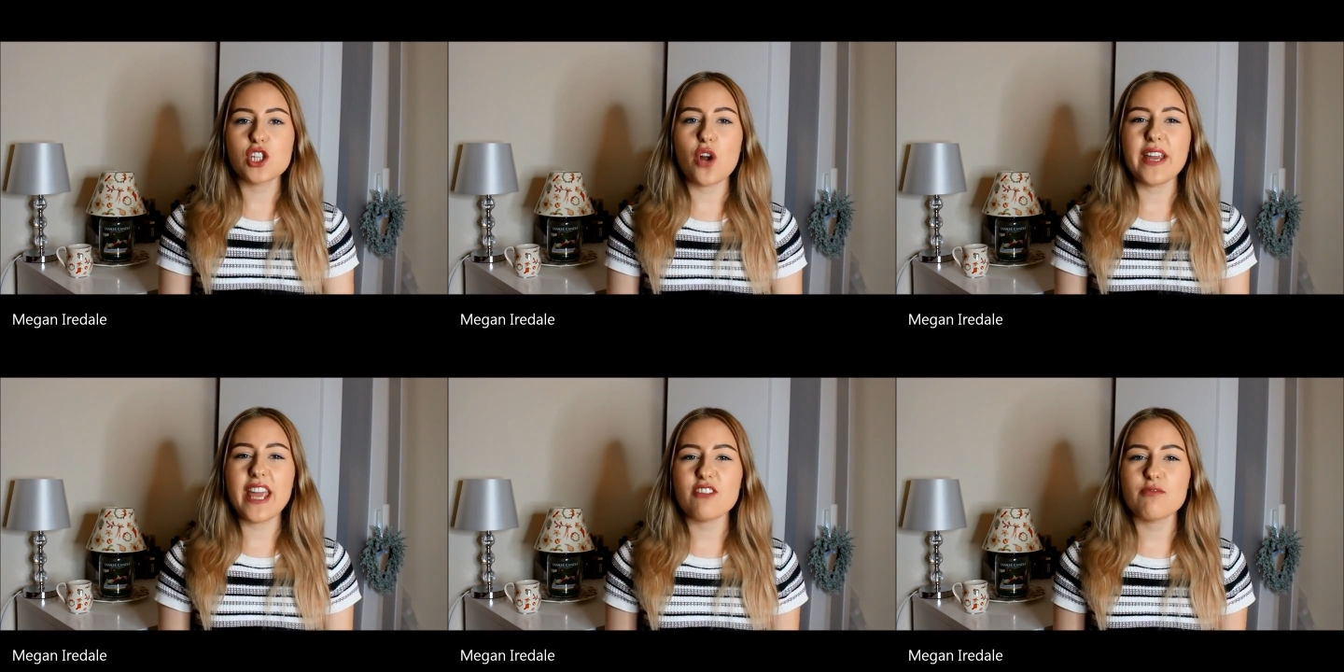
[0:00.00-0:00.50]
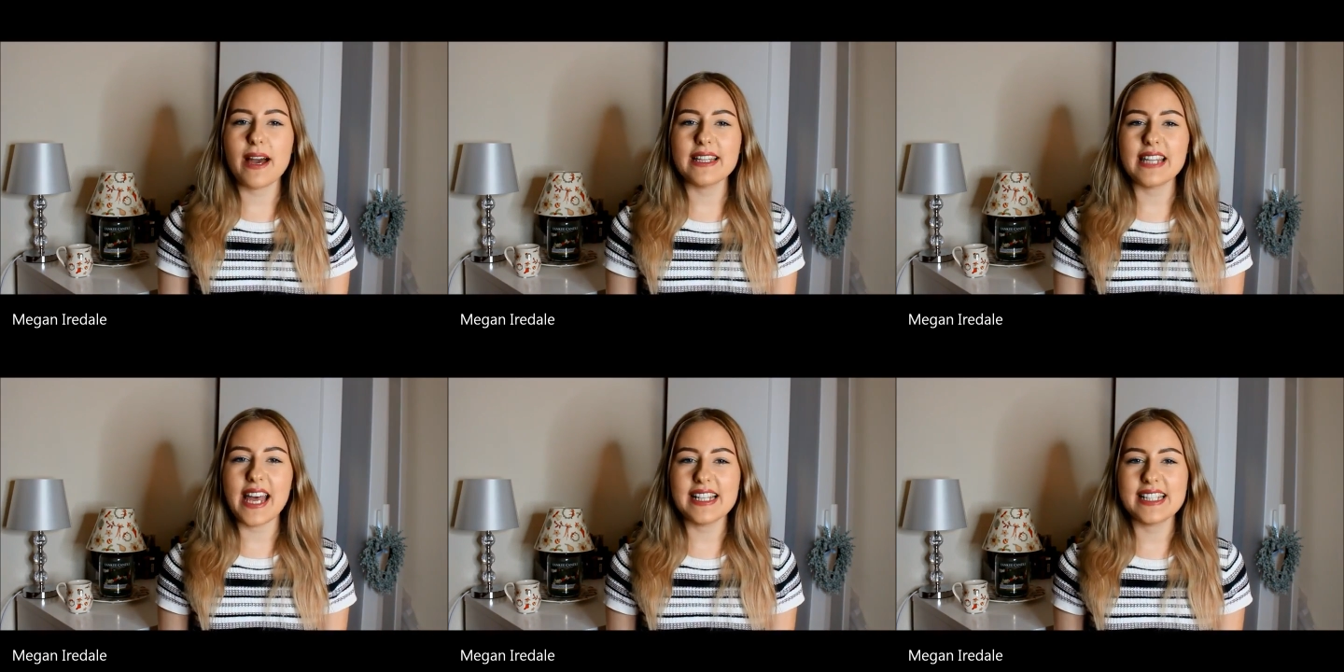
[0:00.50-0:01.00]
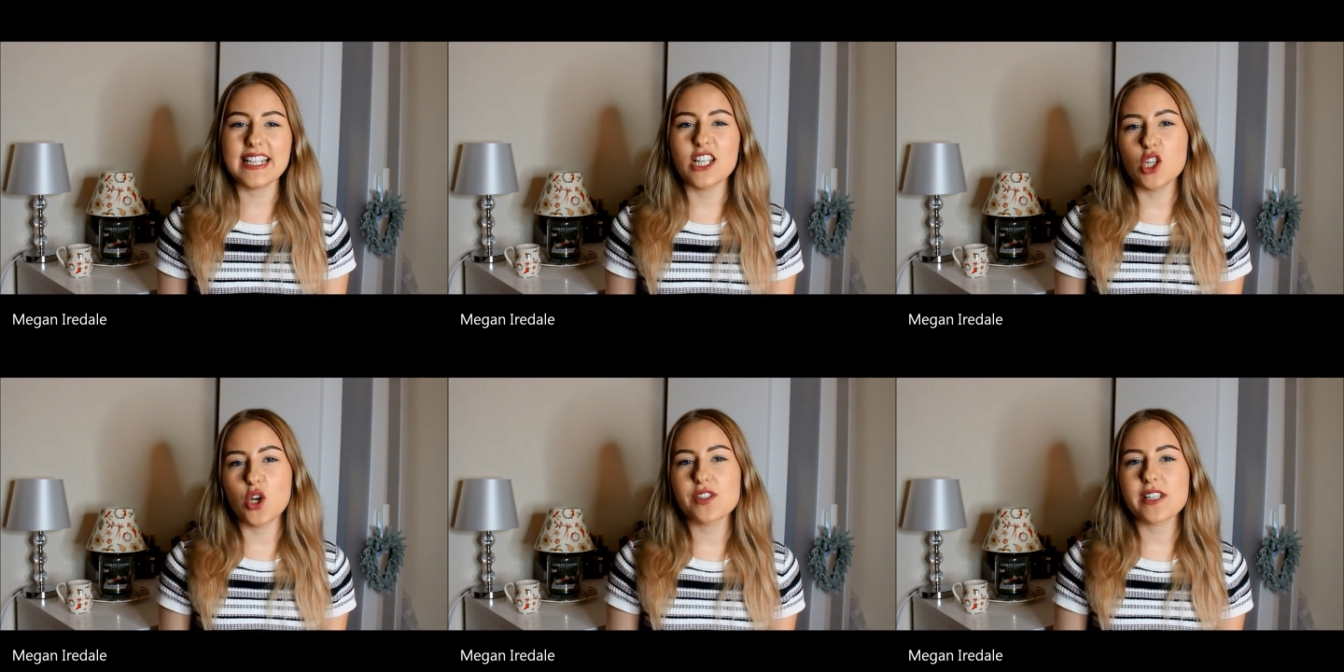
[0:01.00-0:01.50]
Sorry if my
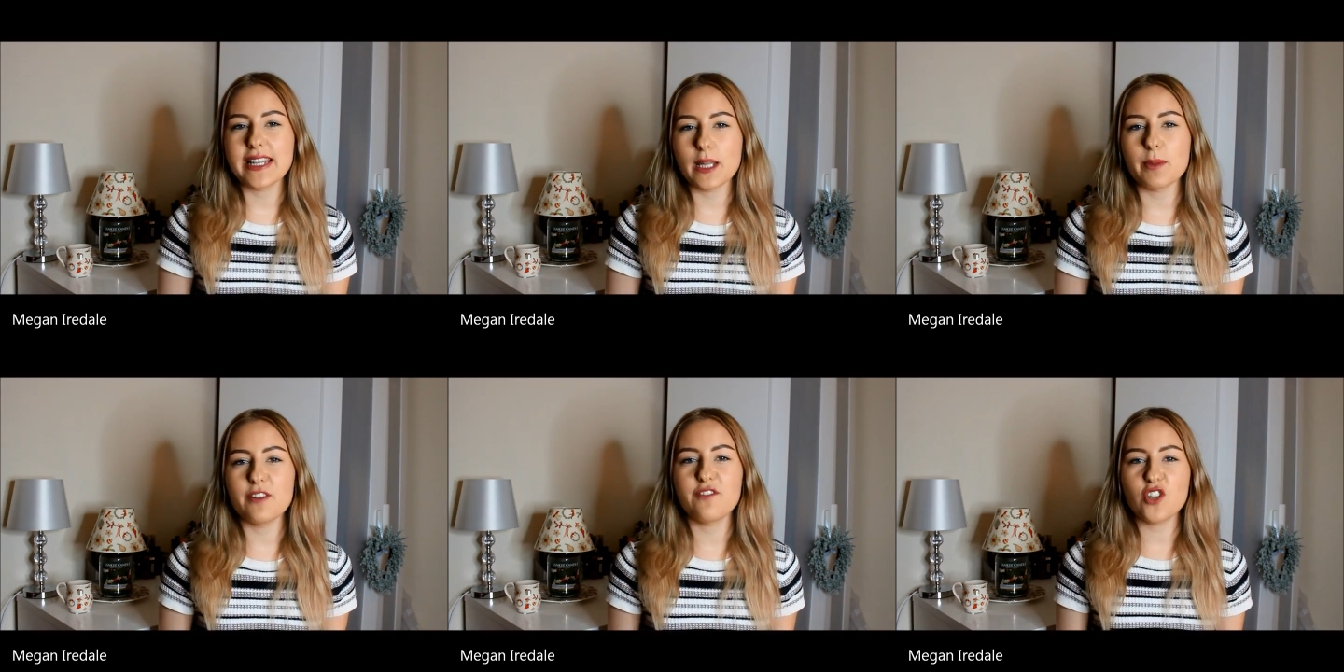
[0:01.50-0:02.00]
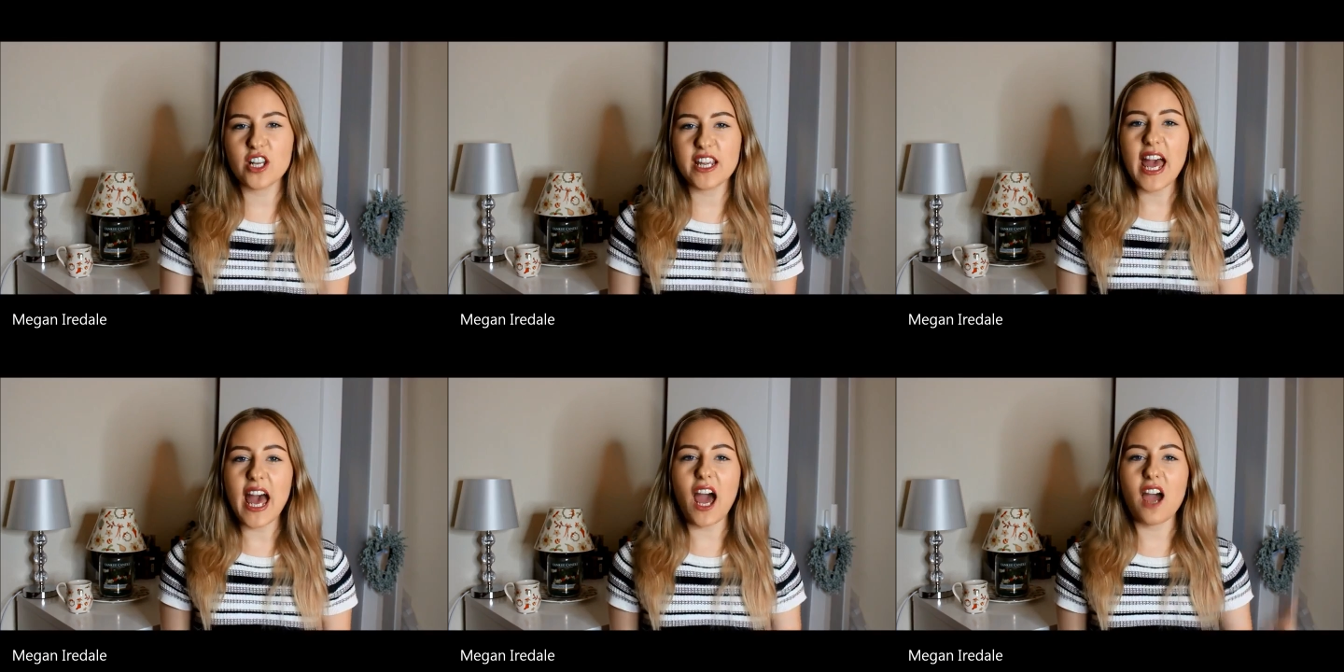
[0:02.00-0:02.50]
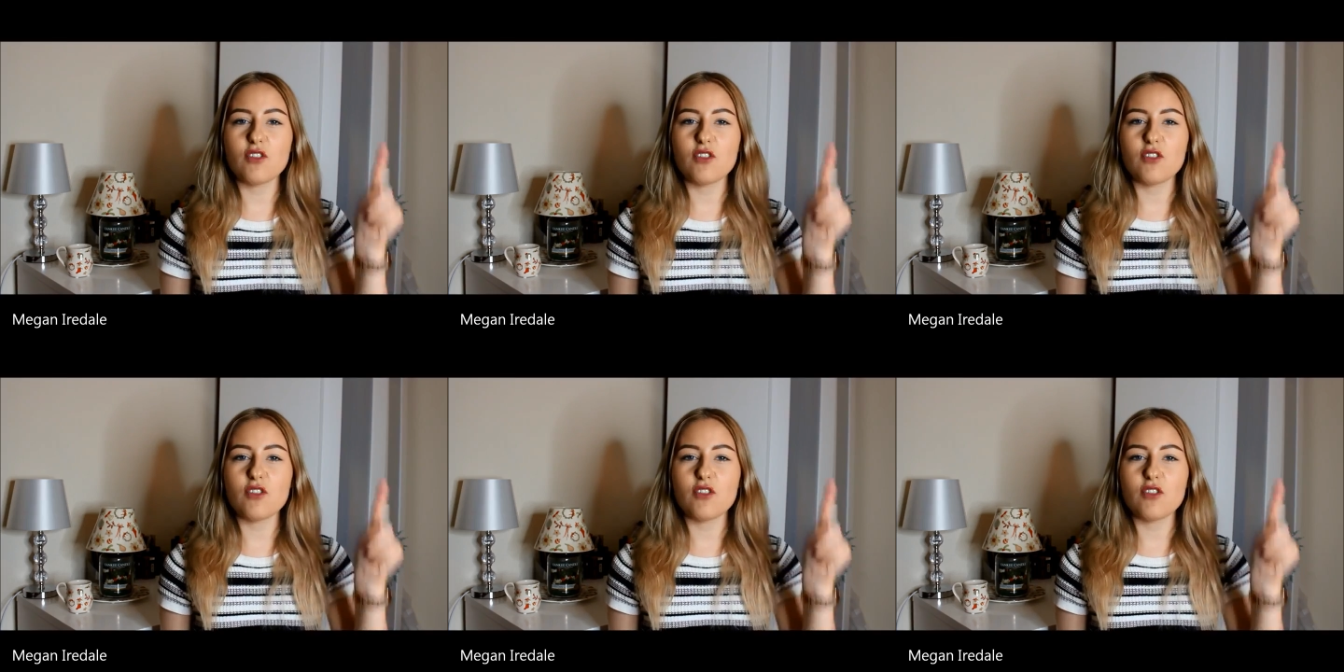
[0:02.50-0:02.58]
lighting looks a little bit funny.